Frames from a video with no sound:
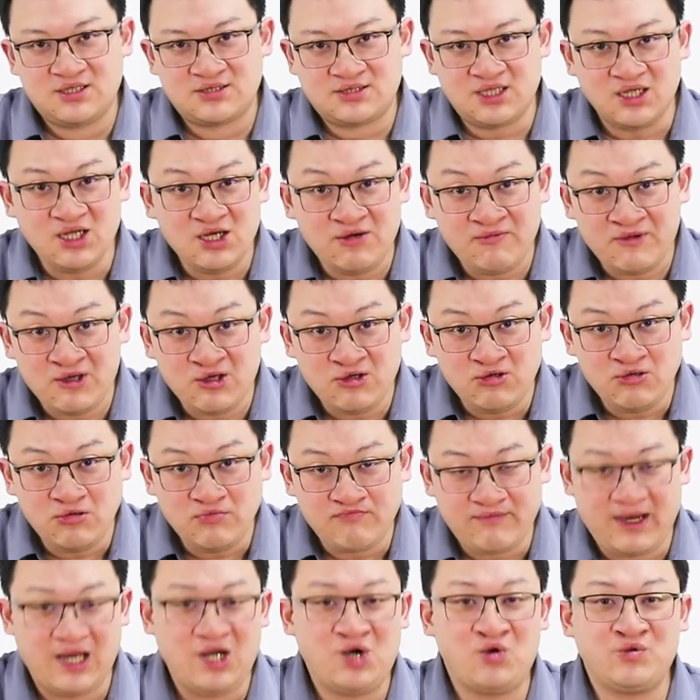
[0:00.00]
Some of you
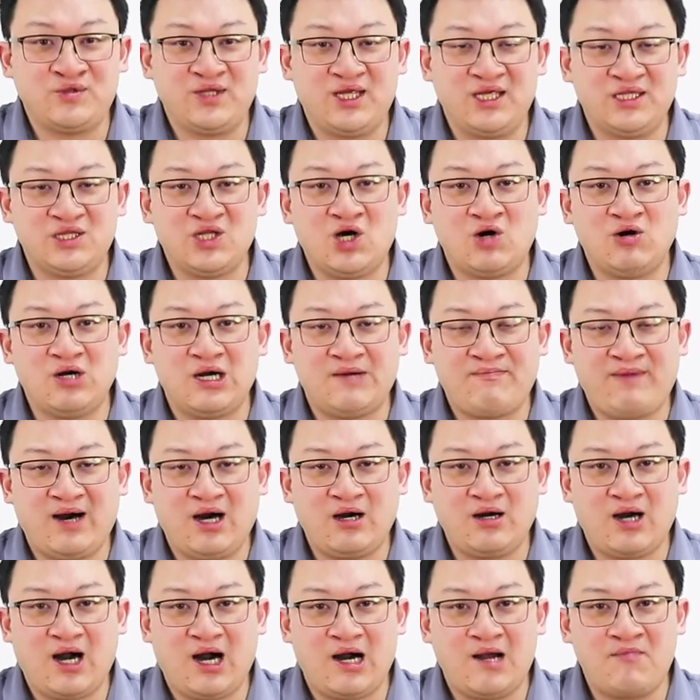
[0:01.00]
might already know
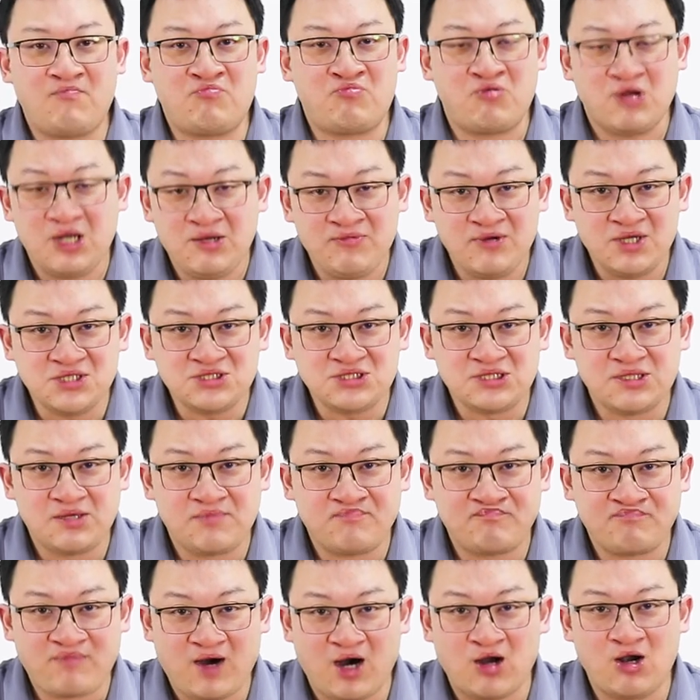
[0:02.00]
about our previous
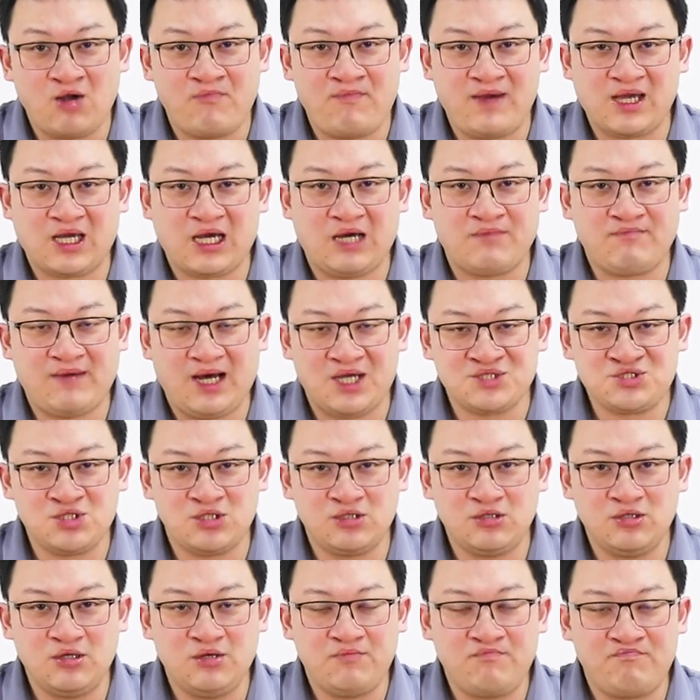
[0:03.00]
power backup
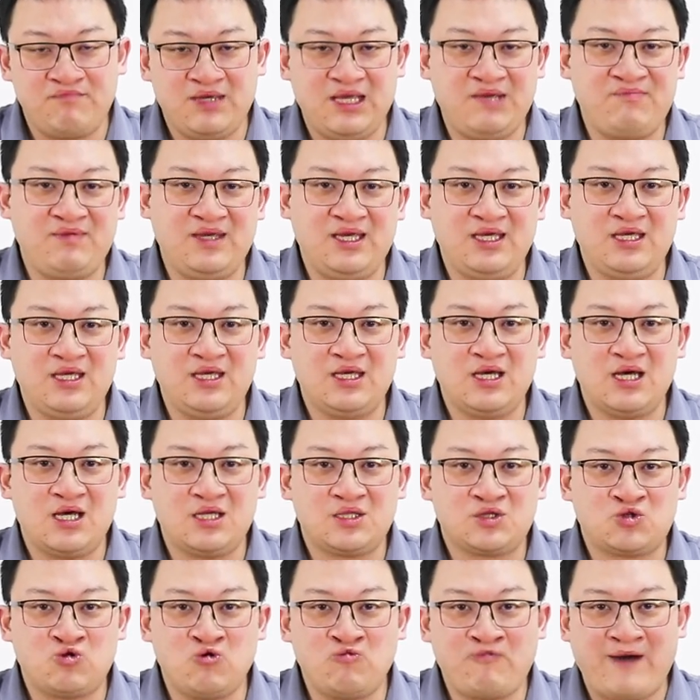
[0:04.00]
module
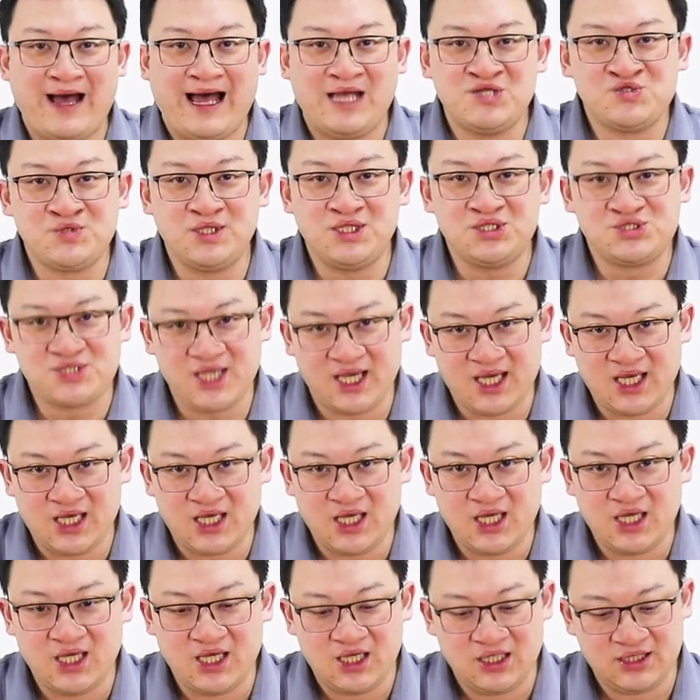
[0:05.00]

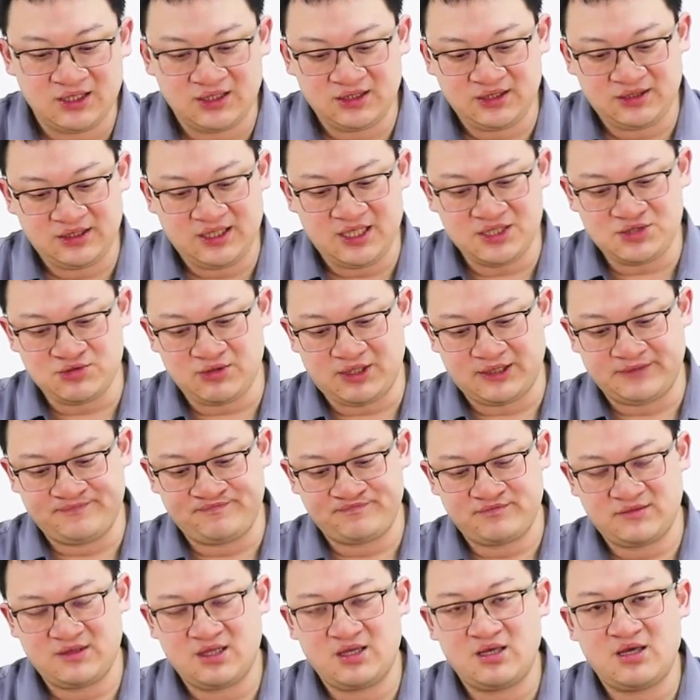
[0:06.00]
PB2500J, this one,
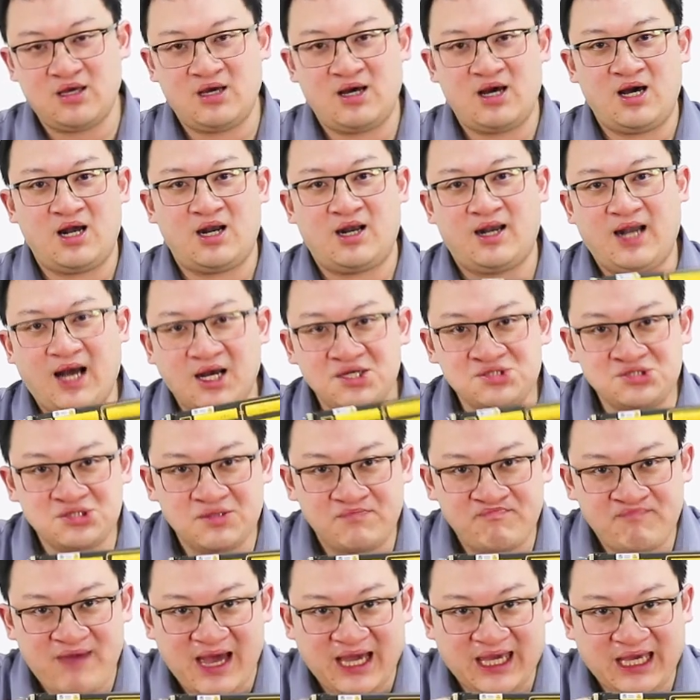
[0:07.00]

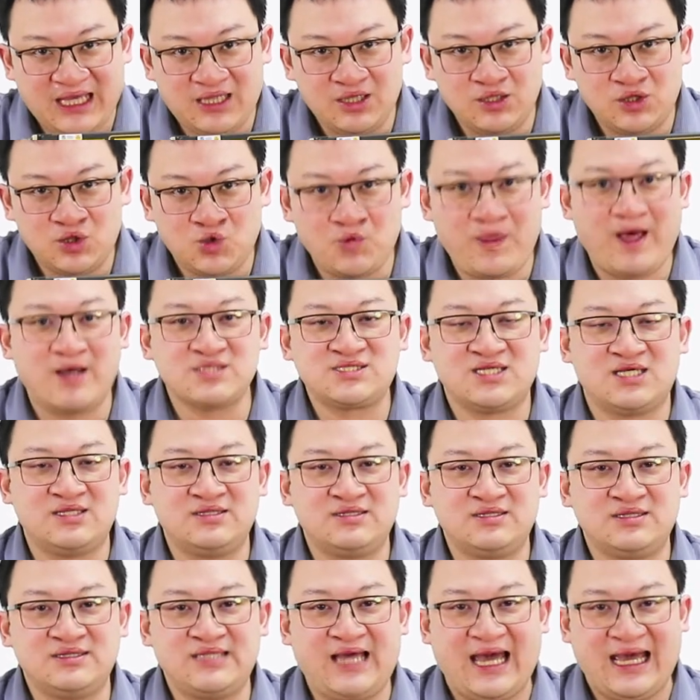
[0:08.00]
launched back in
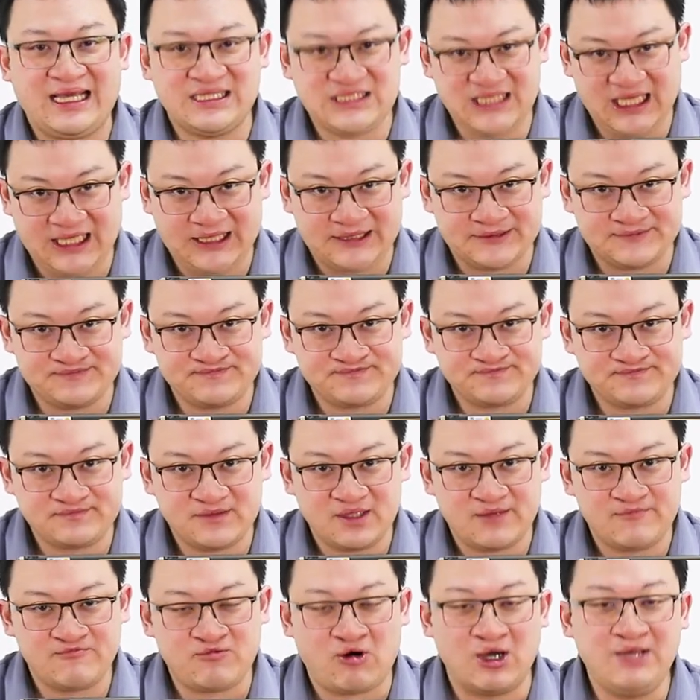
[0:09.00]
2018.
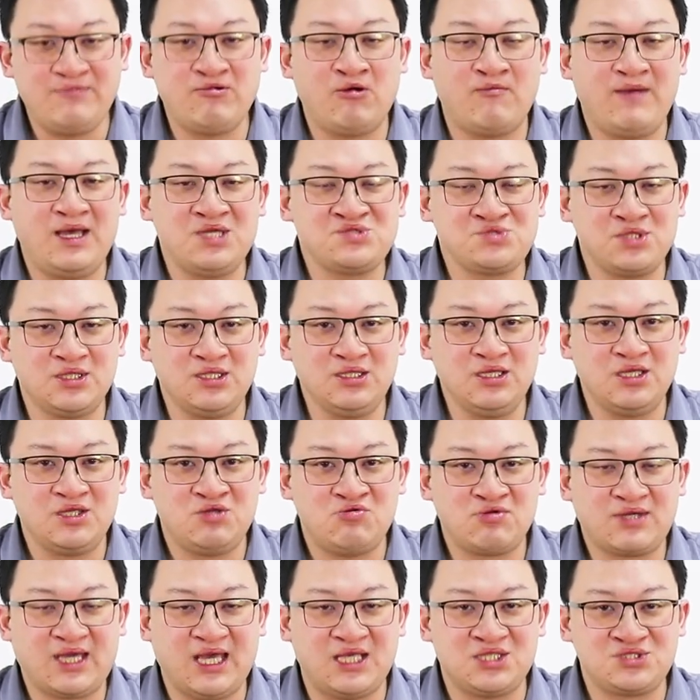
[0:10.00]
For information,
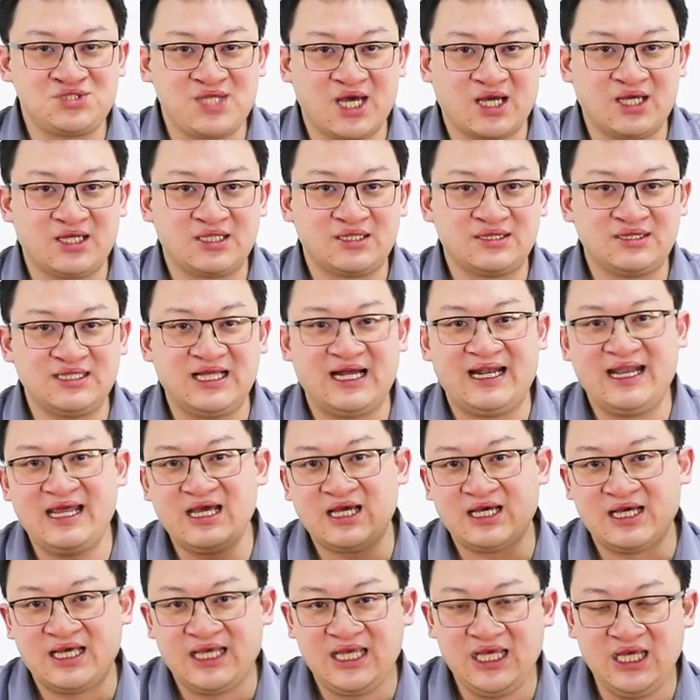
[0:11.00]
you can check the
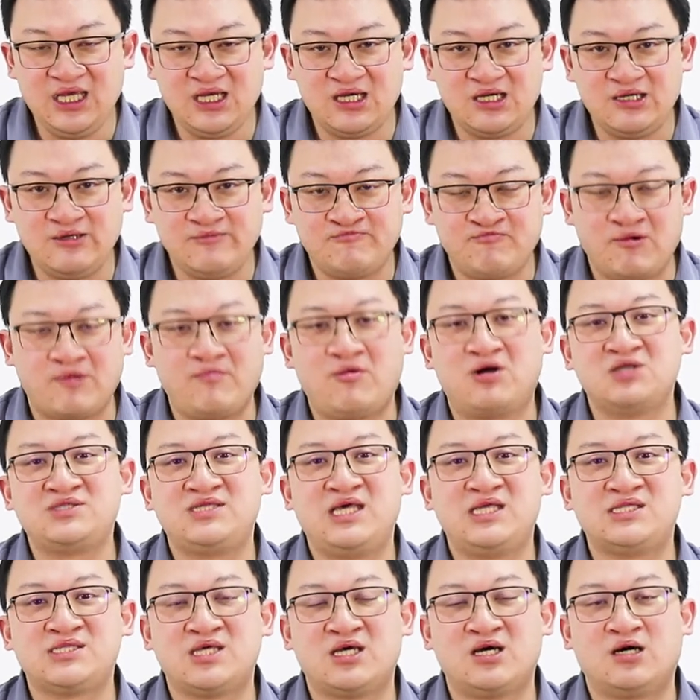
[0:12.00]
link here for more
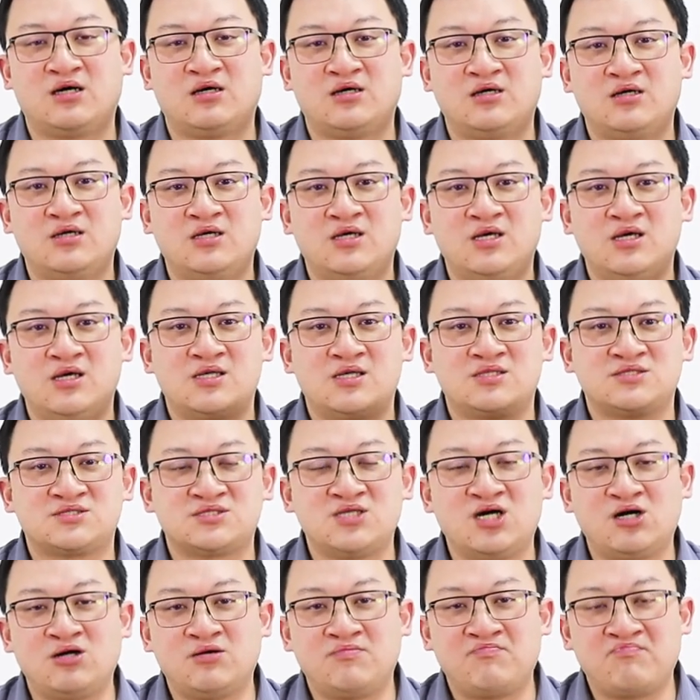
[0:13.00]
detail.
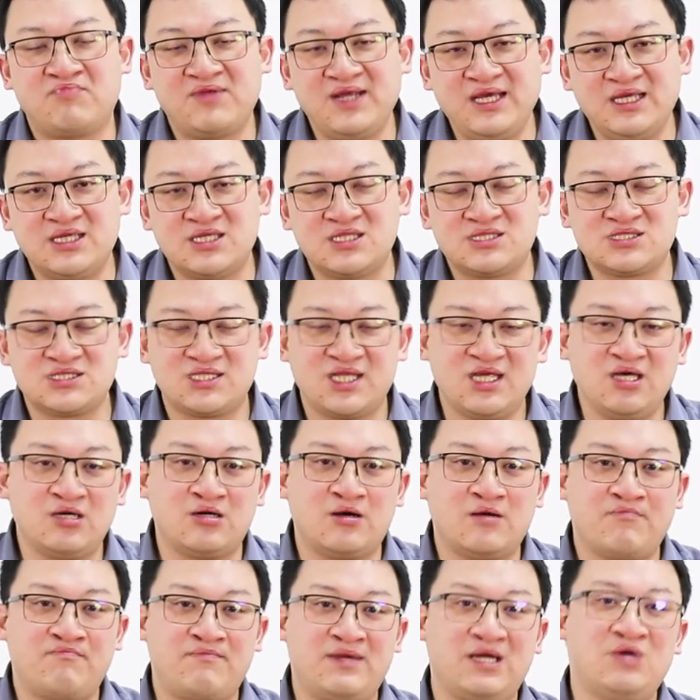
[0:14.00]
So please
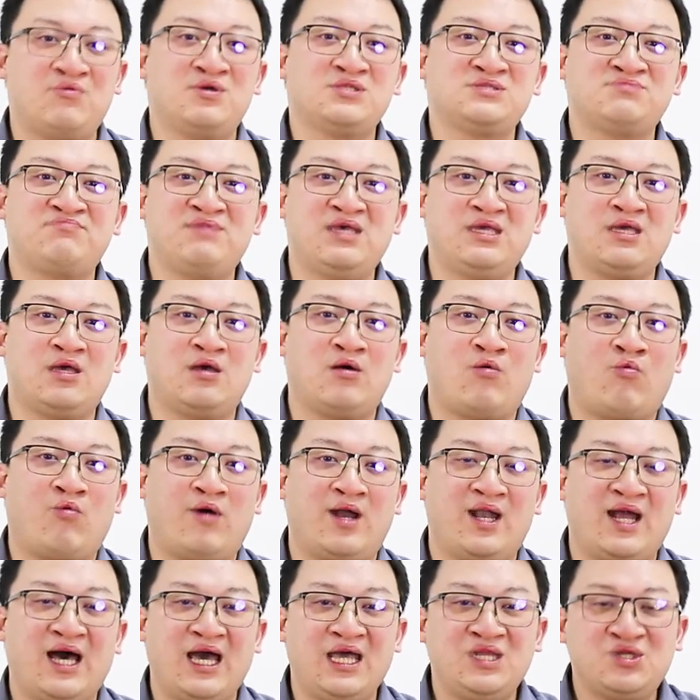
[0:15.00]
still bear with me
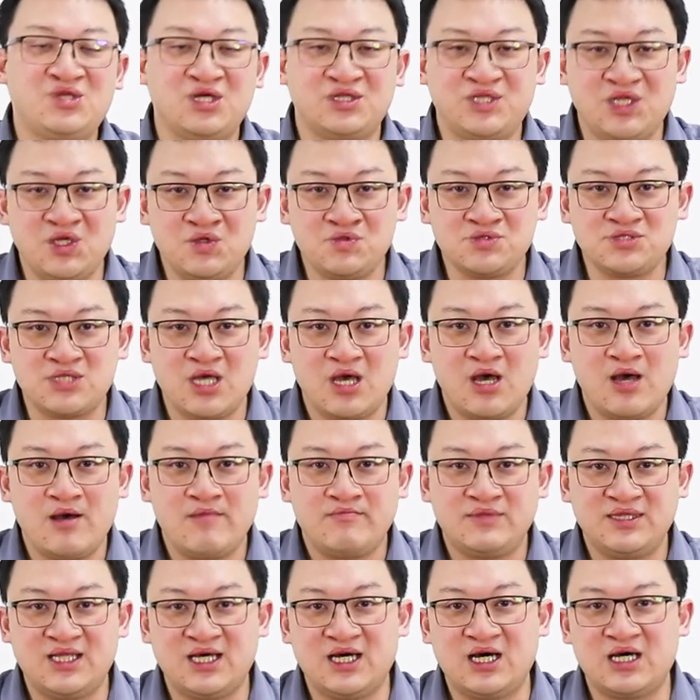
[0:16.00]
when I introduce
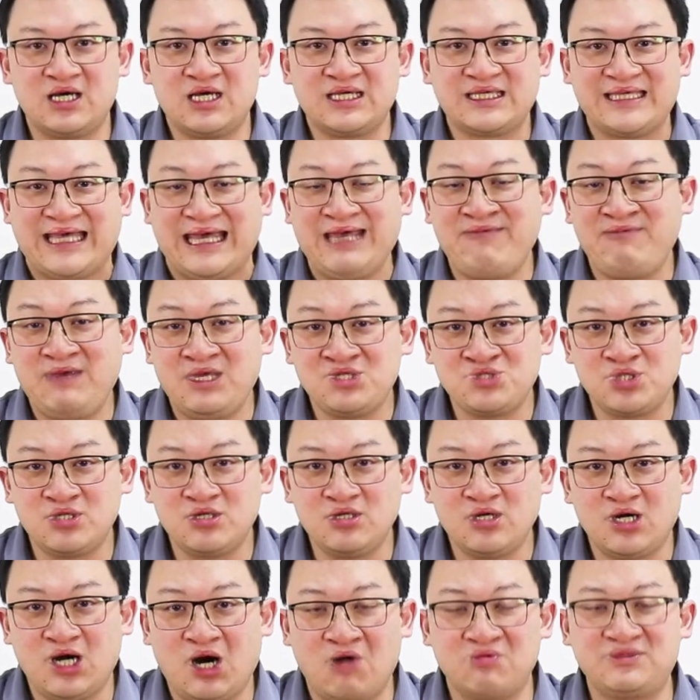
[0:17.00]
the key
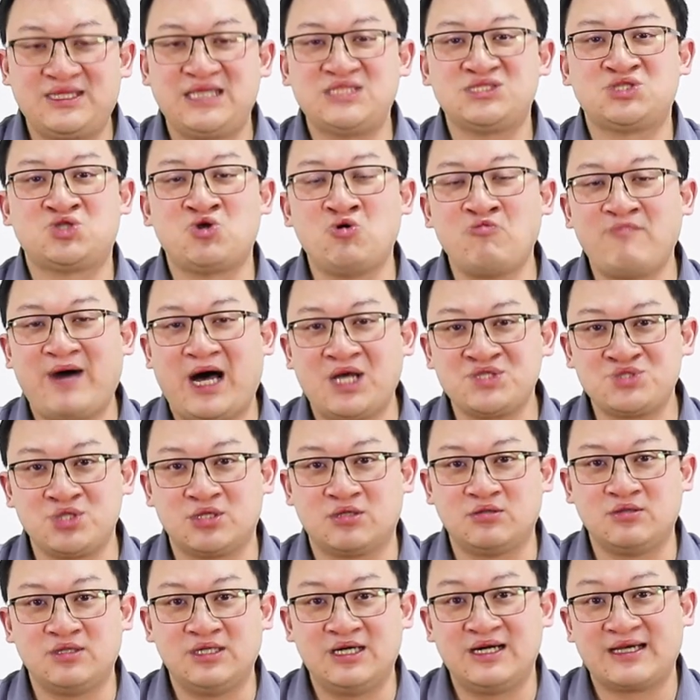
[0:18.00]
feature of these two
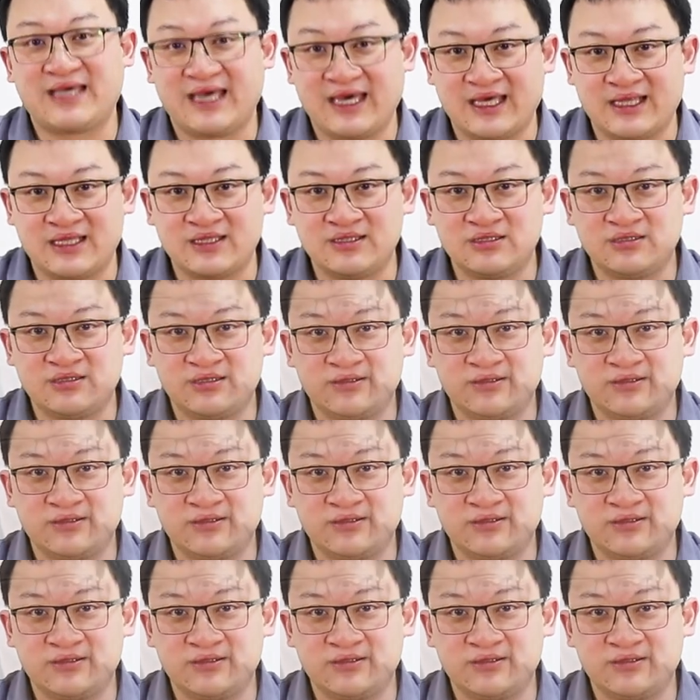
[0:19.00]
modules again.